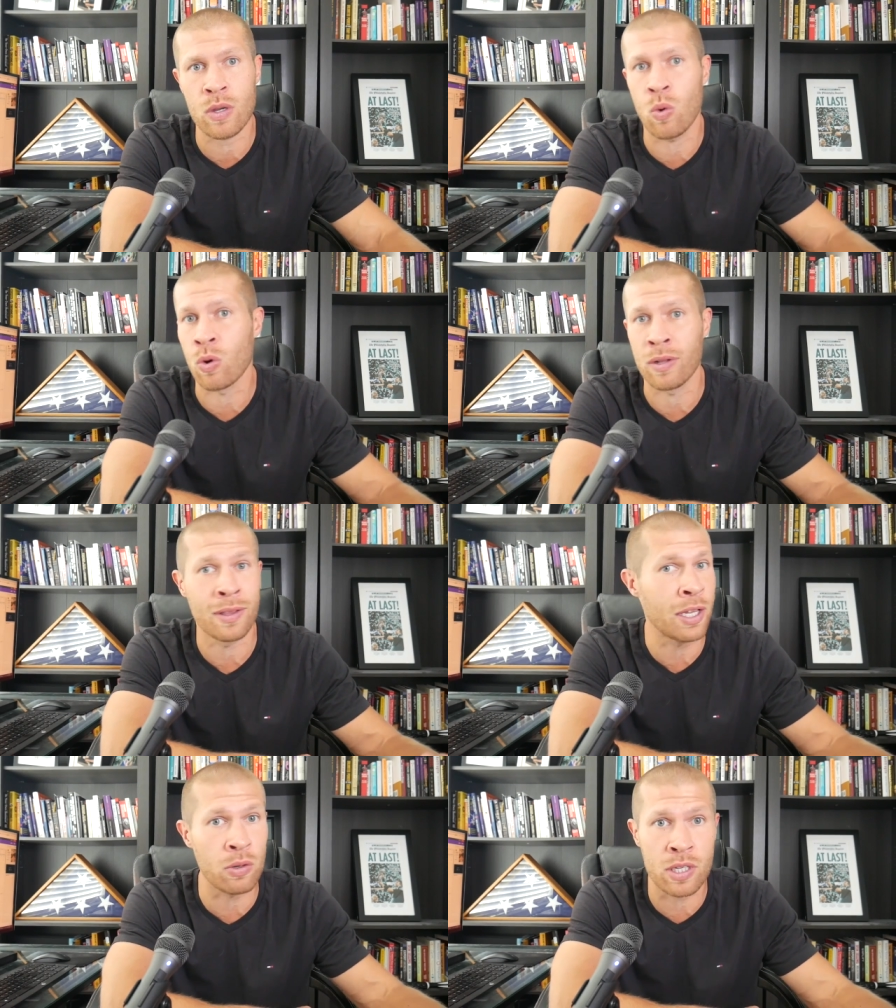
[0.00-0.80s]
or
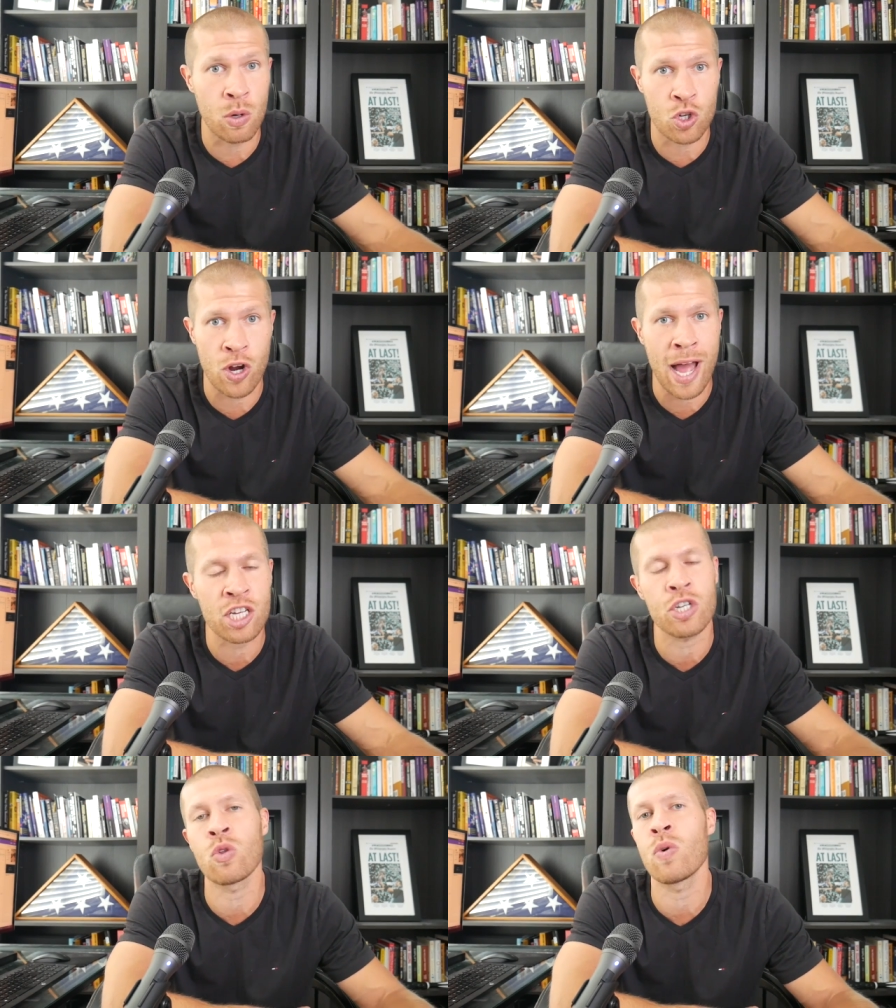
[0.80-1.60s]
little to no
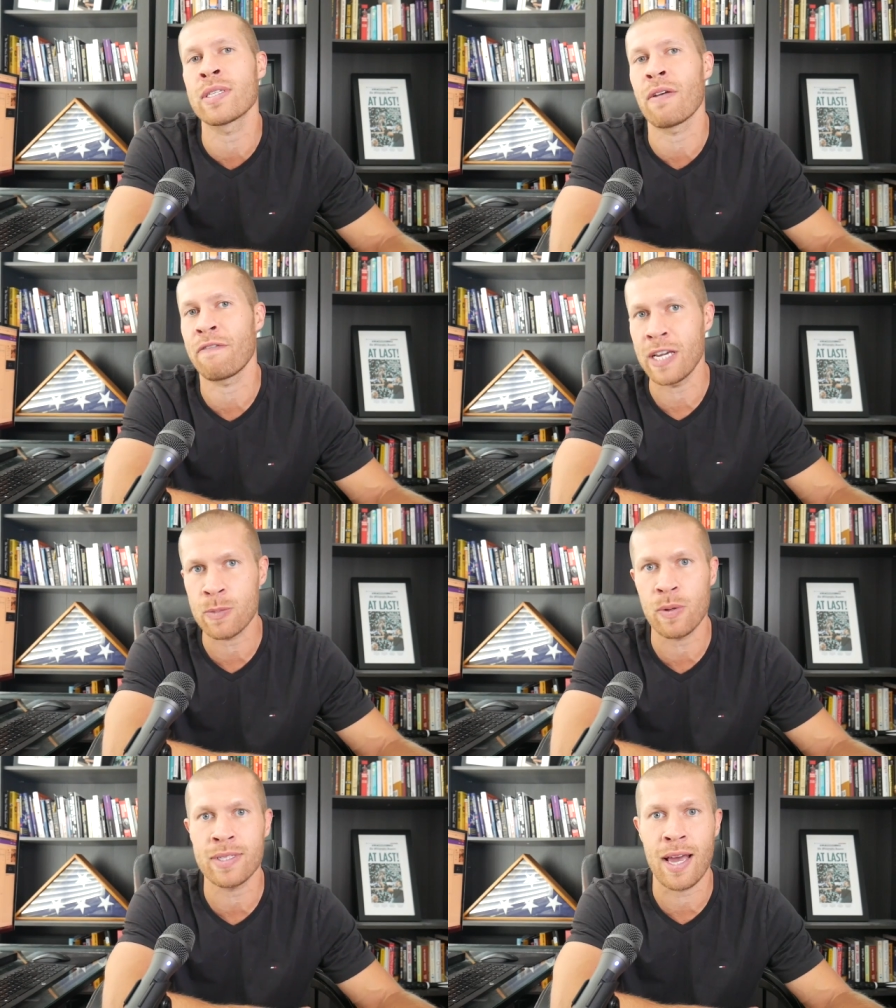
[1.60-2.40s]
traction are the ones that
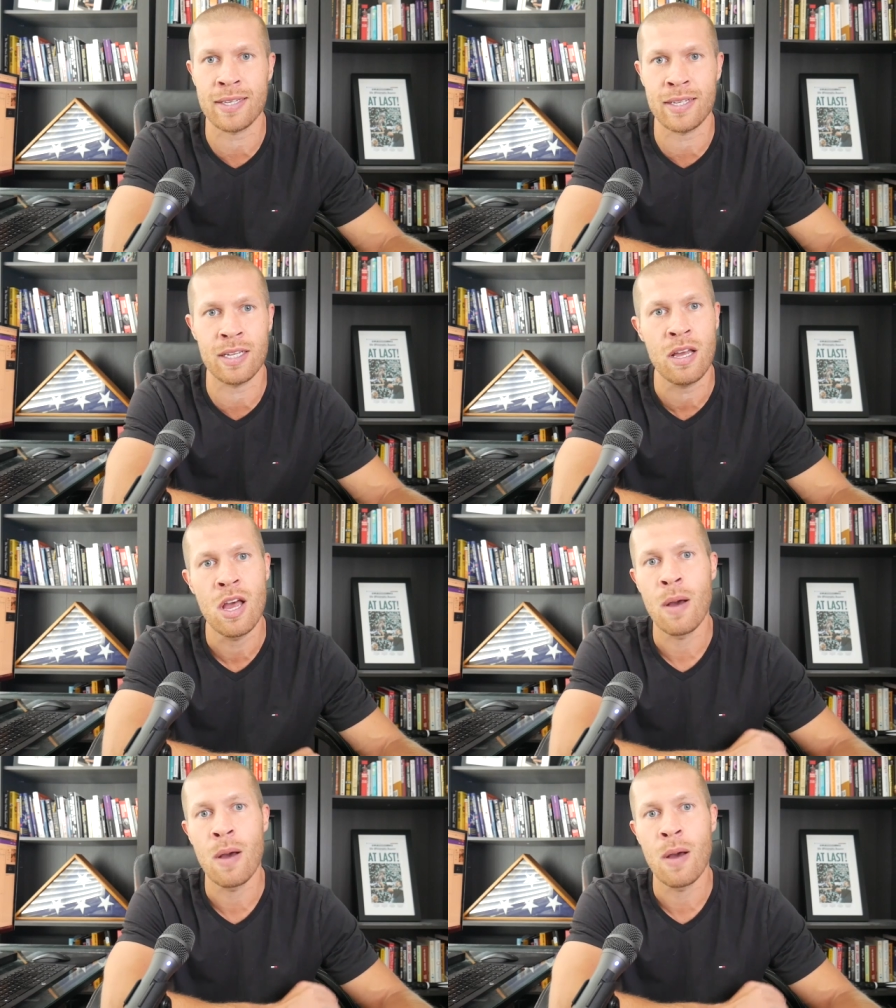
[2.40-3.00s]
Facebook tested,